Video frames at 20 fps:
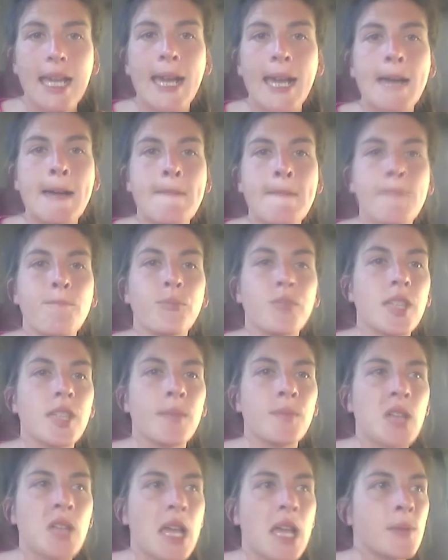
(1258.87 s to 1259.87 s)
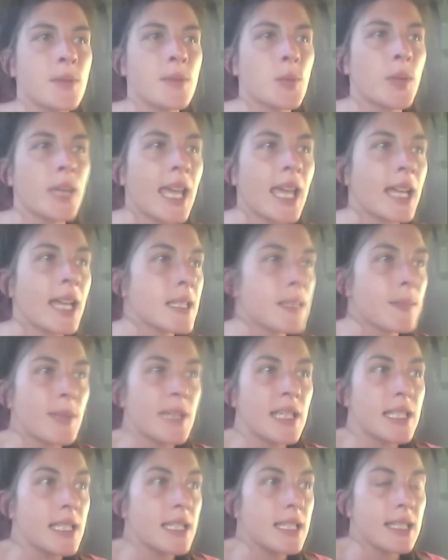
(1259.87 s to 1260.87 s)
Um, sometimes we get a
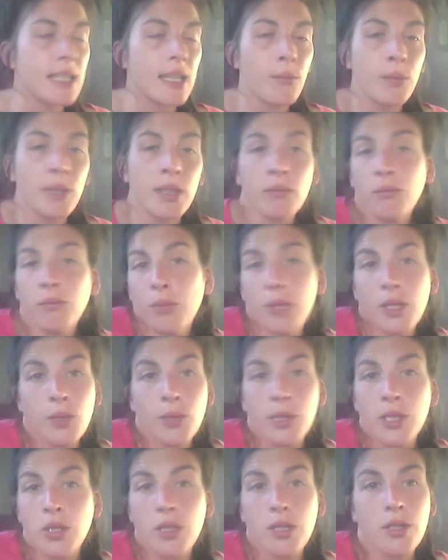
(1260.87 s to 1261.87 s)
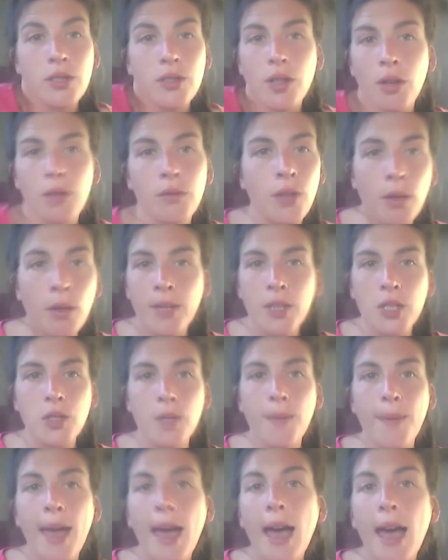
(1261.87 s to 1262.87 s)
species in which we just don't know much
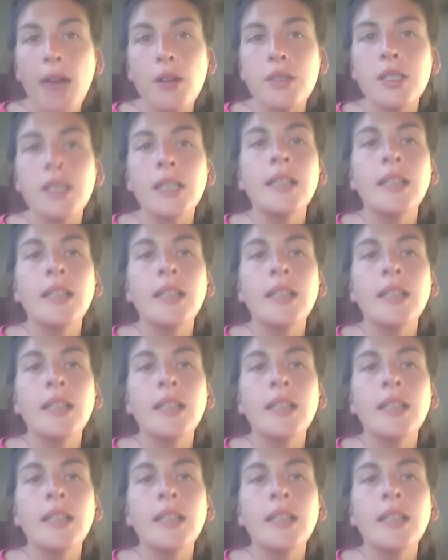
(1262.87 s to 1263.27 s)
about,